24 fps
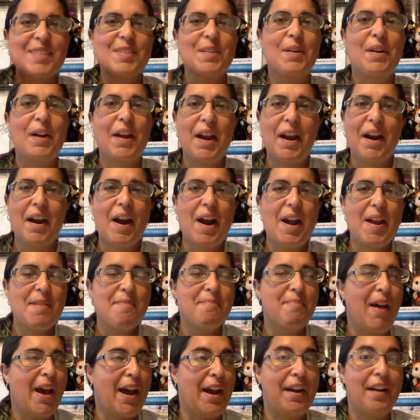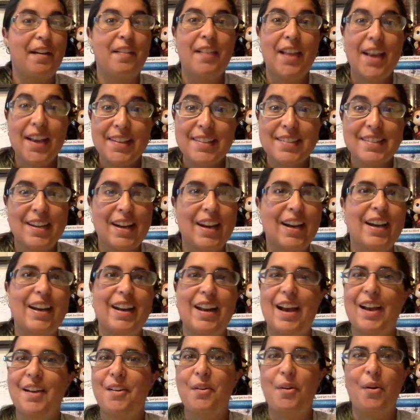Lori here. I'm back. Last night,
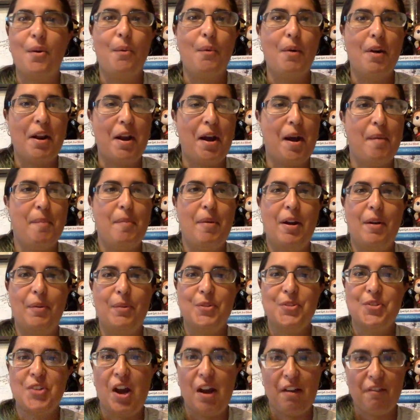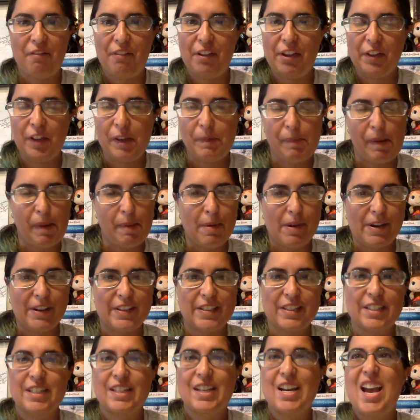I don't know what happened. I was not feeling my
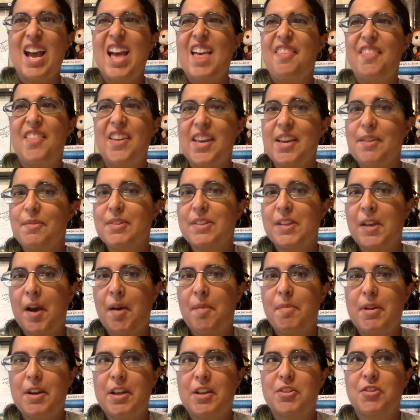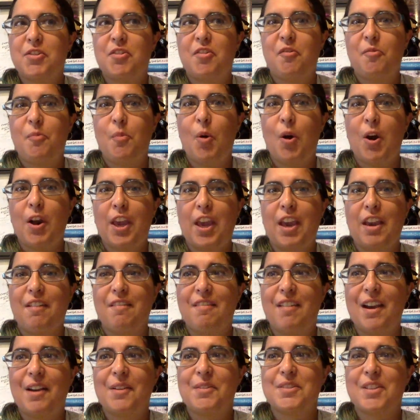best. I think it was a combination of walking
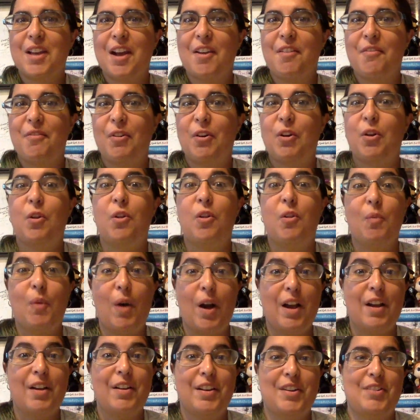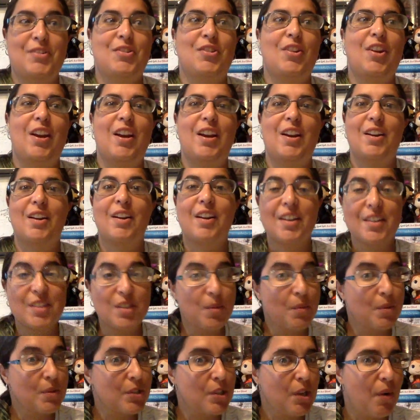outside for a while yesterday and because it
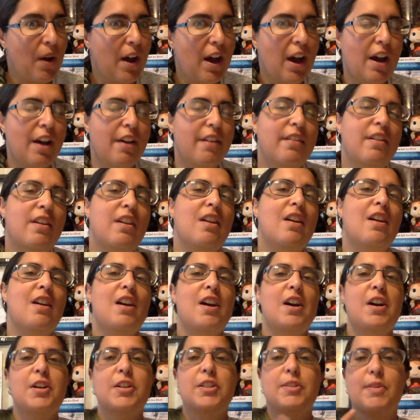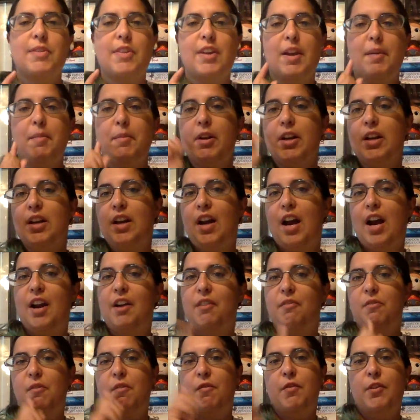was so hot. So I think I'm going to kind
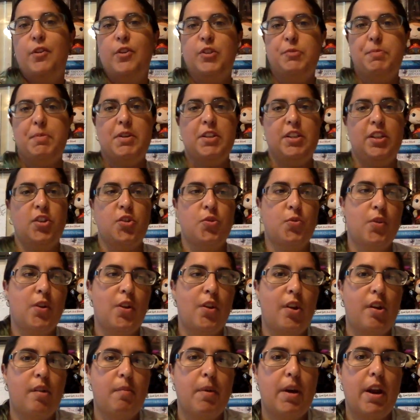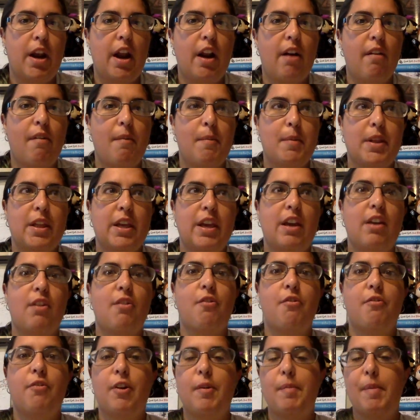of reverse my schedule a little bit. I normally
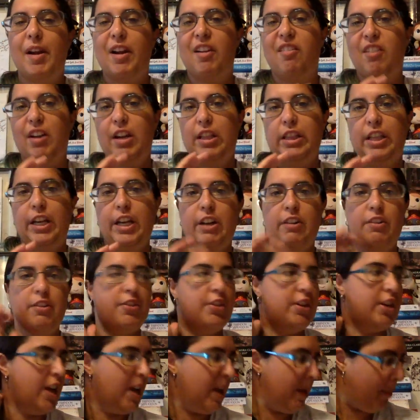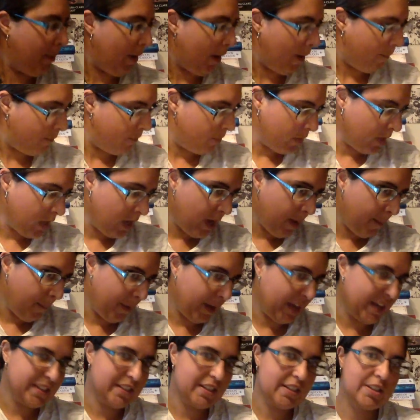go for a bike ride later in the day, but
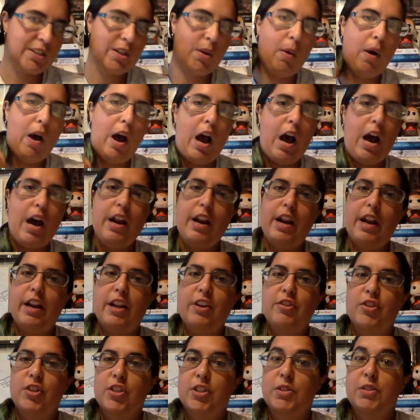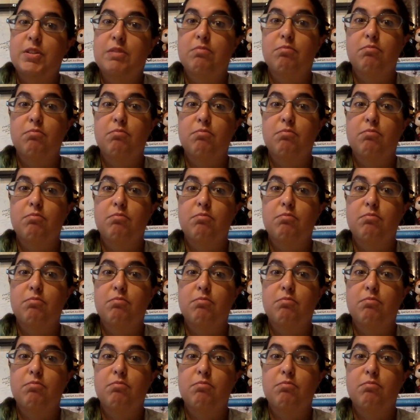because it's so hot and I just